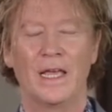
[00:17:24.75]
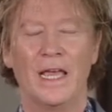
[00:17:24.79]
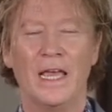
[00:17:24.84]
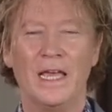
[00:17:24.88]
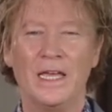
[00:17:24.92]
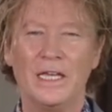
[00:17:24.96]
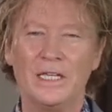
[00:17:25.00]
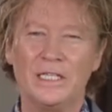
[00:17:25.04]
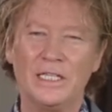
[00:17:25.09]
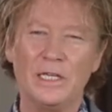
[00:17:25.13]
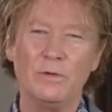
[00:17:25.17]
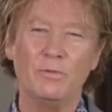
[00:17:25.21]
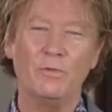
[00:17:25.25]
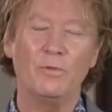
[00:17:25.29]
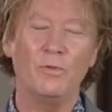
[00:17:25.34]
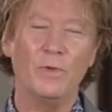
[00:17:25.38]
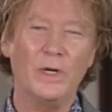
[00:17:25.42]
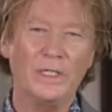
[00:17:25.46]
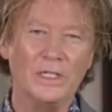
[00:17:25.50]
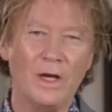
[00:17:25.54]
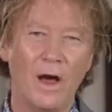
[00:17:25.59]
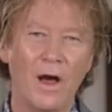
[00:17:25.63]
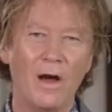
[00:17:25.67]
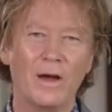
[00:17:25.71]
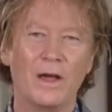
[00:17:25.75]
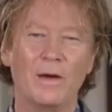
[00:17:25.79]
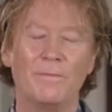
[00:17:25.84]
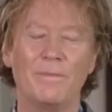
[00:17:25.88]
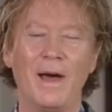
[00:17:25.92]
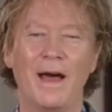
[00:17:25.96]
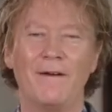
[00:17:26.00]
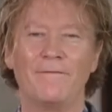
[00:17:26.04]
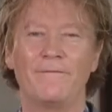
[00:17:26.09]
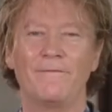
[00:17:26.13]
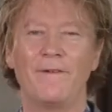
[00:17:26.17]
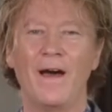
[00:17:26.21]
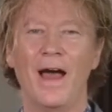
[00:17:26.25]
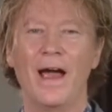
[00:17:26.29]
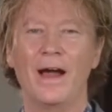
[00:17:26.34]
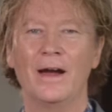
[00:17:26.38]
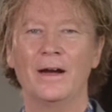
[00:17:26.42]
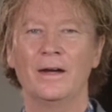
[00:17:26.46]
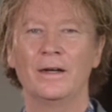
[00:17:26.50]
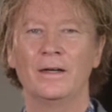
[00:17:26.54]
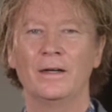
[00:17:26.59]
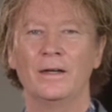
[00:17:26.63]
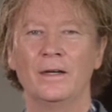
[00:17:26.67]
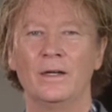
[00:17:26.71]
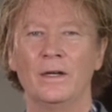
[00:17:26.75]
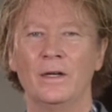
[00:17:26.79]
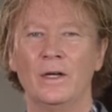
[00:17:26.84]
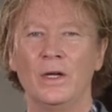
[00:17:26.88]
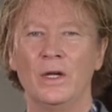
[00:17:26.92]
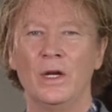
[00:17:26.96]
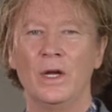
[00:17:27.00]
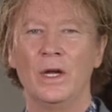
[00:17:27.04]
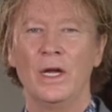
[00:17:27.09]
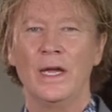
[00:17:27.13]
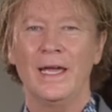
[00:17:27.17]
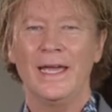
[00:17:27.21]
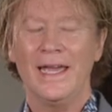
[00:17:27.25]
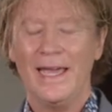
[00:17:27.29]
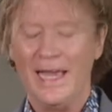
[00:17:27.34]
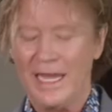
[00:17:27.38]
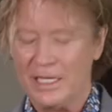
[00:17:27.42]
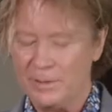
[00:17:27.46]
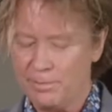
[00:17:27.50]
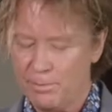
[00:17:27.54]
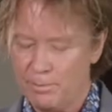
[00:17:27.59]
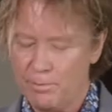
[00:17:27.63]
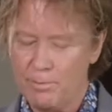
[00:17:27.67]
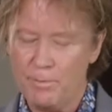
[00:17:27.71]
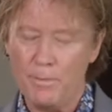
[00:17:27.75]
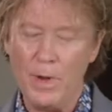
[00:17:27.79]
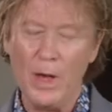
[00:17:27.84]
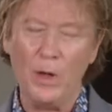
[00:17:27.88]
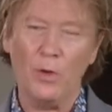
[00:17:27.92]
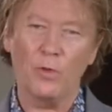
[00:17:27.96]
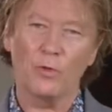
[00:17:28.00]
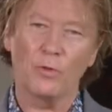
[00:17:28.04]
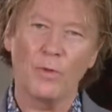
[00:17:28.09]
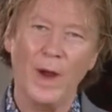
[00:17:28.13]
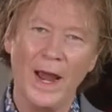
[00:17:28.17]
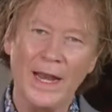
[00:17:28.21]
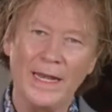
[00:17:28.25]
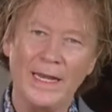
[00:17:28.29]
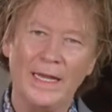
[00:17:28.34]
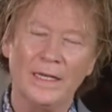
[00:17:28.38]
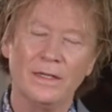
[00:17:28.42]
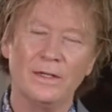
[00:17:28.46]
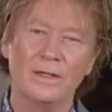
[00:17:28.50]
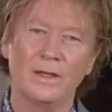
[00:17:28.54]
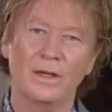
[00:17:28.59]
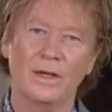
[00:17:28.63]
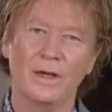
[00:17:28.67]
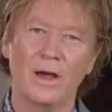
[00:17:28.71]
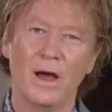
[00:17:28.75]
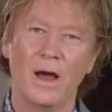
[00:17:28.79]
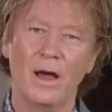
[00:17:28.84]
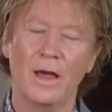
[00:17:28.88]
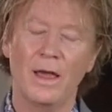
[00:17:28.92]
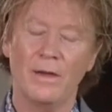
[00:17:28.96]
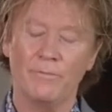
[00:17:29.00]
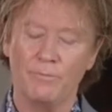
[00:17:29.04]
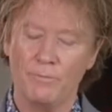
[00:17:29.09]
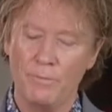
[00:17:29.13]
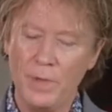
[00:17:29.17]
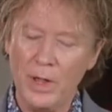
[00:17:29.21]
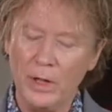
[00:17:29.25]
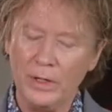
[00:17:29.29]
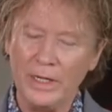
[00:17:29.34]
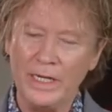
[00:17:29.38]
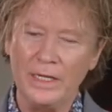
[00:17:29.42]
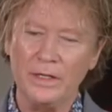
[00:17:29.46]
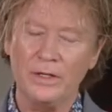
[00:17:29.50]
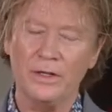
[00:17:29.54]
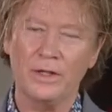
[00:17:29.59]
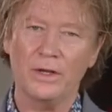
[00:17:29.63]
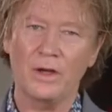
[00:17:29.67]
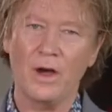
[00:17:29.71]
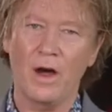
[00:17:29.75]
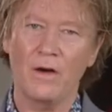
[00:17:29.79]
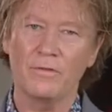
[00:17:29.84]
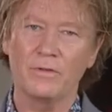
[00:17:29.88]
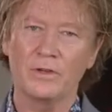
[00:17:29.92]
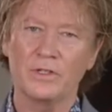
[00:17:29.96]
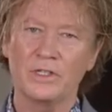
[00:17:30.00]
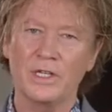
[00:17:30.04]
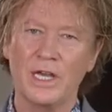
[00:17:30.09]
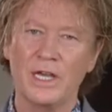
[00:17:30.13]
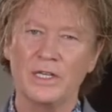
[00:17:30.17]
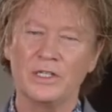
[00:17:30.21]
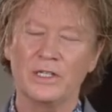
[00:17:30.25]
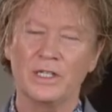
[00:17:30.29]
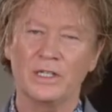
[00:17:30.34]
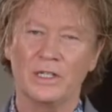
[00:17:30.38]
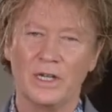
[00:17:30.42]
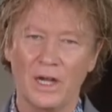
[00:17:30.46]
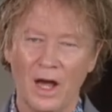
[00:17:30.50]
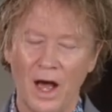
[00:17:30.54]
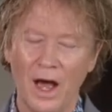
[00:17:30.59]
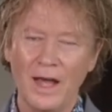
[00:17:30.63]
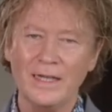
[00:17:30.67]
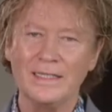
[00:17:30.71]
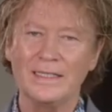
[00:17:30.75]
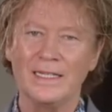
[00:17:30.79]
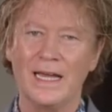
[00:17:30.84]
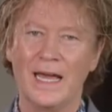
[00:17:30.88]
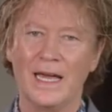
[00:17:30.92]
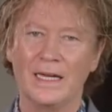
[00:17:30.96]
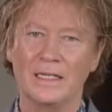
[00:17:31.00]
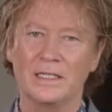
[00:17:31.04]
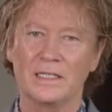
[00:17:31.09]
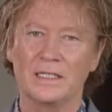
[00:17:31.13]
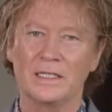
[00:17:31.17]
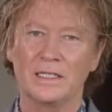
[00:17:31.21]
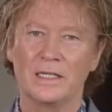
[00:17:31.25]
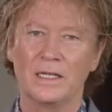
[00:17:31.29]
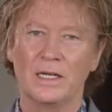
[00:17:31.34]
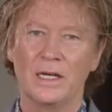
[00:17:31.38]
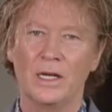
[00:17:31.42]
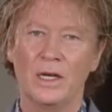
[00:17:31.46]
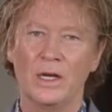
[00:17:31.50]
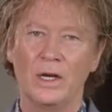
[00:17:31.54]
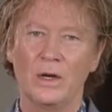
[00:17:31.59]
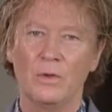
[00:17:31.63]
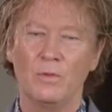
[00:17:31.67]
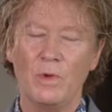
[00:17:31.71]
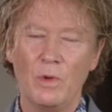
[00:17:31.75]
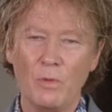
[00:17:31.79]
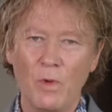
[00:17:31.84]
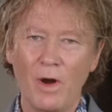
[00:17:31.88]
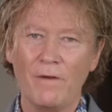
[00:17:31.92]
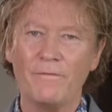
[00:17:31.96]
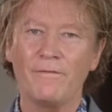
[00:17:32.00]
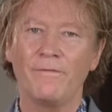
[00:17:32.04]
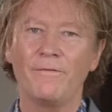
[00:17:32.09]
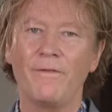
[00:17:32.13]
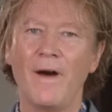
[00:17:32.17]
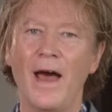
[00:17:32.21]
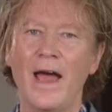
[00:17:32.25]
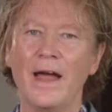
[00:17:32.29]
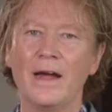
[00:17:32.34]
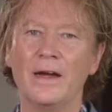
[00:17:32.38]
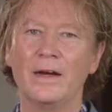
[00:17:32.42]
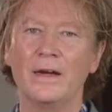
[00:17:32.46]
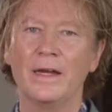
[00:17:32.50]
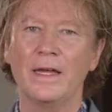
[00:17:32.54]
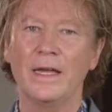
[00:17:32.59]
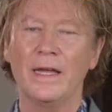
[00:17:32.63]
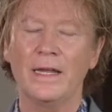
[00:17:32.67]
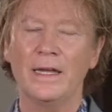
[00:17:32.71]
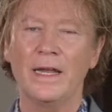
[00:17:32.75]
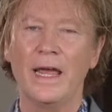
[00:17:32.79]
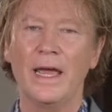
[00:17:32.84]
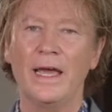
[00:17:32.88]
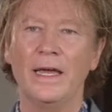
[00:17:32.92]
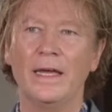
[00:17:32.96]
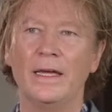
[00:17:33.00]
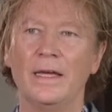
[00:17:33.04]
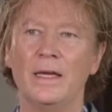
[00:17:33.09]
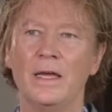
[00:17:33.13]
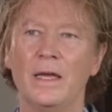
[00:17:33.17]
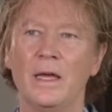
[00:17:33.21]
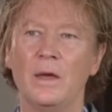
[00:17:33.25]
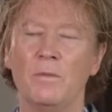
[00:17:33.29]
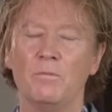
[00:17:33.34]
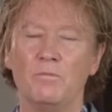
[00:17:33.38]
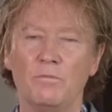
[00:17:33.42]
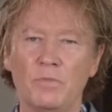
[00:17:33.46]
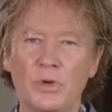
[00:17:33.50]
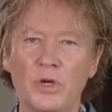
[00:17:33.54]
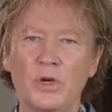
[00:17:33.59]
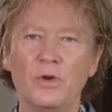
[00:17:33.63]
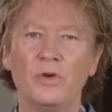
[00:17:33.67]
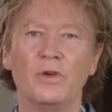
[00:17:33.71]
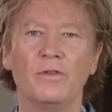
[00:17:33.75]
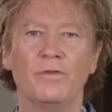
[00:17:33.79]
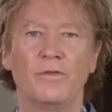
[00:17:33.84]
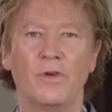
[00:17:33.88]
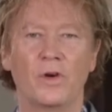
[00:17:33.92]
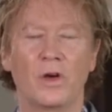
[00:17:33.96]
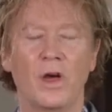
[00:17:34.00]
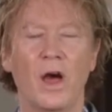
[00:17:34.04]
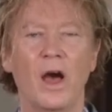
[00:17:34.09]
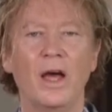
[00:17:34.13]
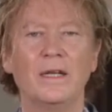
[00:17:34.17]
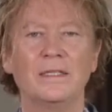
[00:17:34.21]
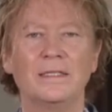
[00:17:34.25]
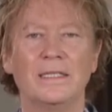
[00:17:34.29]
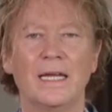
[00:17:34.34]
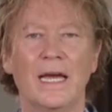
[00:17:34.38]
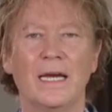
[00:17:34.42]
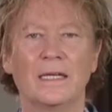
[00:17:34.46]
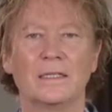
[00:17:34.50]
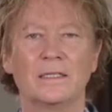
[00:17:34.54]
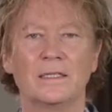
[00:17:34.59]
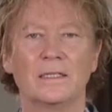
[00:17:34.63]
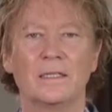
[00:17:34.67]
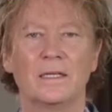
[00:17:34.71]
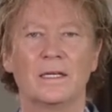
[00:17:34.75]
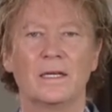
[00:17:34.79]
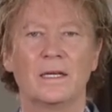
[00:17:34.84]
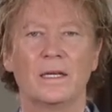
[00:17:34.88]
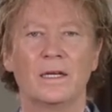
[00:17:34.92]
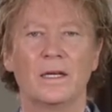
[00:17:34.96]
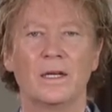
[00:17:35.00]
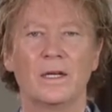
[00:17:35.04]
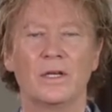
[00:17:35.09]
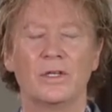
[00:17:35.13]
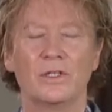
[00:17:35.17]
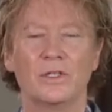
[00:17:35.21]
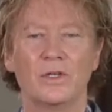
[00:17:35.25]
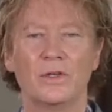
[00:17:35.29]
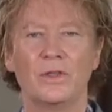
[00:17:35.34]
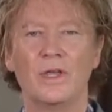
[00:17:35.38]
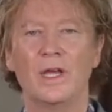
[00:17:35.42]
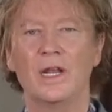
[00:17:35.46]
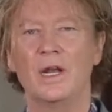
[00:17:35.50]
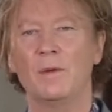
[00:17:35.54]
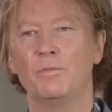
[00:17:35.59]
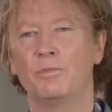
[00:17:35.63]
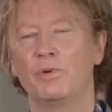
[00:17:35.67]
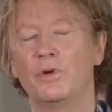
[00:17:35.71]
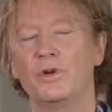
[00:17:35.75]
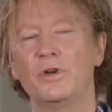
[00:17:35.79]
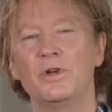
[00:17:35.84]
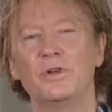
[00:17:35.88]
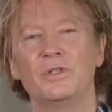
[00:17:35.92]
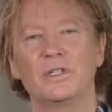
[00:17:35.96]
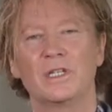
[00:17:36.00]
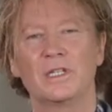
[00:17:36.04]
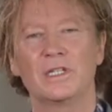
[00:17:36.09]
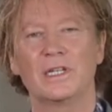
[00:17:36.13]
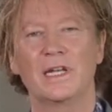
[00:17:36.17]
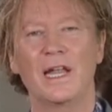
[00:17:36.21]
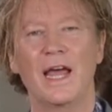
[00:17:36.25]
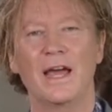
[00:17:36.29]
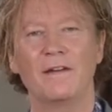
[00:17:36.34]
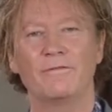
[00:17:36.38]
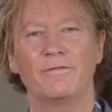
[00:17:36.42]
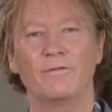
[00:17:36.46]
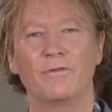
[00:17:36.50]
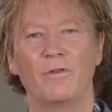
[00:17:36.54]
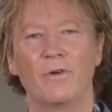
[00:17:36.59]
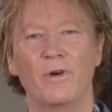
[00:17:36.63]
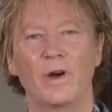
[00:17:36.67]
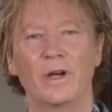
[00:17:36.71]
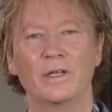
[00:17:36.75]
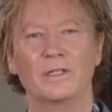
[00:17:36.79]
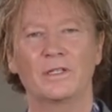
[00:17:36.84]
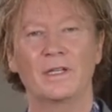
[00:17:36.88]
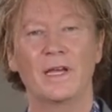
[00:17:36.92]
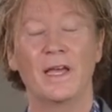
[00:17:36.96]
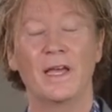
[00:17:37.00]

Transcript: You see, when we talk about fire, it's built right into the built into the conversation context. We want fire in a beautiful context so that it produces life for us.